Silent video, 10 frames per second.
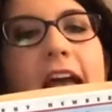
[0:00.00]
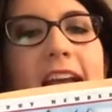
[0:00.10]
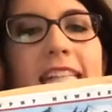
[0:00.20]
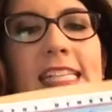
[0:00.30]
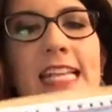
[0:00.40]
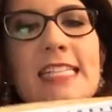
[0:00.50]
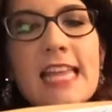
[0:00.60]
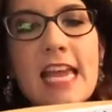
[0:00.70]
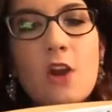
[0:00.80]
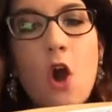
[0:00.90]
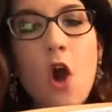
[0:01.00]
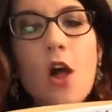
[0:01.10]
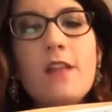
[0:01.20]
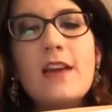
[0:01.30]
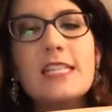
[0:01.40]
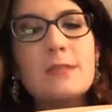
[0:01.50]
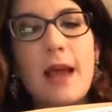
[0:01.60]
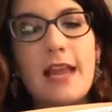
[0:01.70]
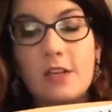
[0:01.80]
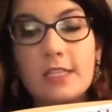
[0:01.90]
And since then, all of us
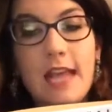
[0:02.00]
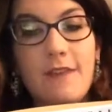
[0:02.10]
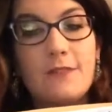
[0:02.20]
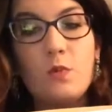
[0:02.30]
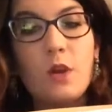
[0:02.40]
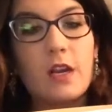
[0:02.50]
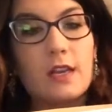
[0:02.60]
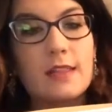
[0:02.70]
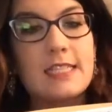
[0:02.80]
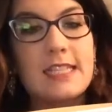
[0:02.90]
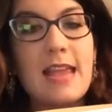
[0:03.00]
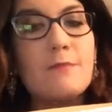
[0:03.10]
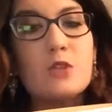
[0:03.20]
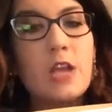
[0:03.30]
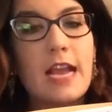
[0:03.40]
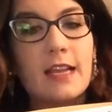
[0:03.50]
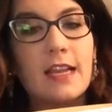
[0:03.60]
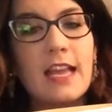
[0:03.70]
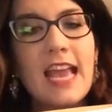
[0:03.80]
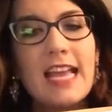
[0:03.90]
spiders have to work the same trick.
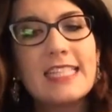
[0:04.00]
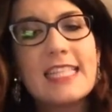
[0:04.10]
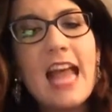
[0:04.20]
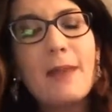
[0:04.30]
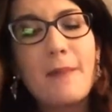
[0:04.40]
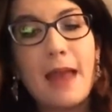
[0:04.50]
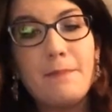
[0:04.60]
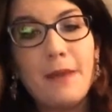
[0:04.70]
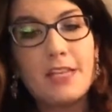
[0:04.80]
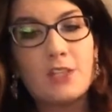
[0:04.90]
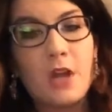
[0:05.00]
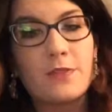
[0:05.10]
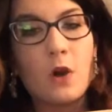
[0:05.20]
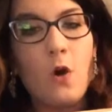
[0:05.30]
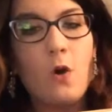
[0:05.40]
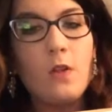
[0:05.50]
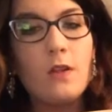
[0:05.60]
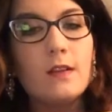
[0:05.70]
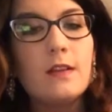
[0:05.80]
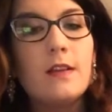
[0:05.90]
It's not a bad pitch on the
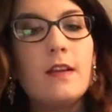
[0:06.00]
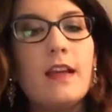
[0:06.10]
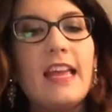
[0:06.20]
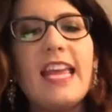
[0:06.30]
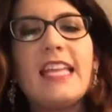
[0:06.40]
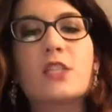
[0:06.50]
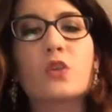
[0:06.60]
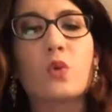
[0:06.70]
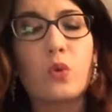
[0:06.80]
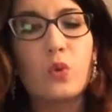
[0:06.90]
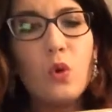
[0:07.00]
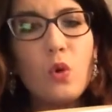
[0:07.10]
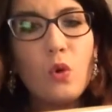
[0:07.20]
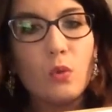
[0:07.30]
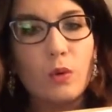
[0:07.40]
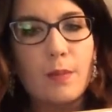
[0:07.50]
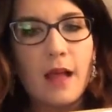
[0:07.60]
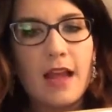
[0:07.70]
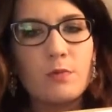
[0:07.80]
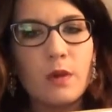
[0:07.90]
whole. It's cruel,
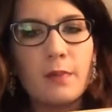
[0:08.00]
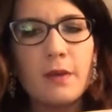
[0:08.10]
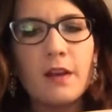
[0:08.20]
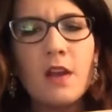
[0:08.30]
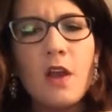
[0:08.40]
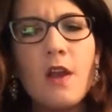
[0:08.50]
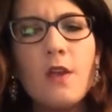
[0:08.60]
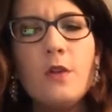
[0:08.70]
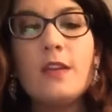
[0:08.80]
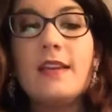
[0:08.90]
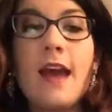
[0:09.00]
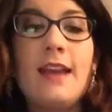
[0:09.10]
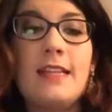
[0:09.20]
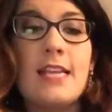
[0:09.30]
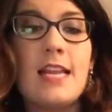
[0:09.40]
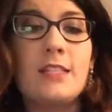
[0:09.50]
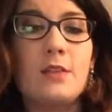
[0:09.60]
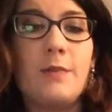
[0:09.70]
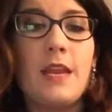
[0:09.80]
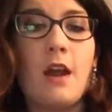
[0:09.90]
replied Wilbur, who did not intend
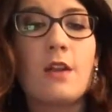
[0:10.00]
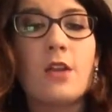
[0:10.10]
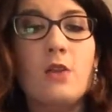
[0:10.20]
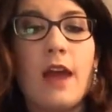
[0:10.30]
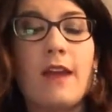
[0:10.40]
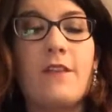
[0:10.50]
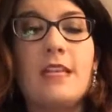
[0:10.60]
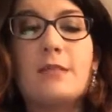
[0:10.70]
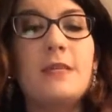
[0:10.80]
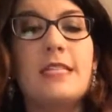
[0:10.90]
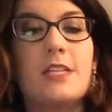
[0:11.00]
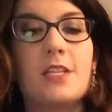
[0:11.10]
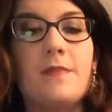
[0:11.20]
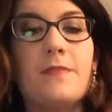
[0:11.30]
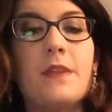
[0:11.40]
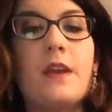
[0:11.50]
to be argued out of his position.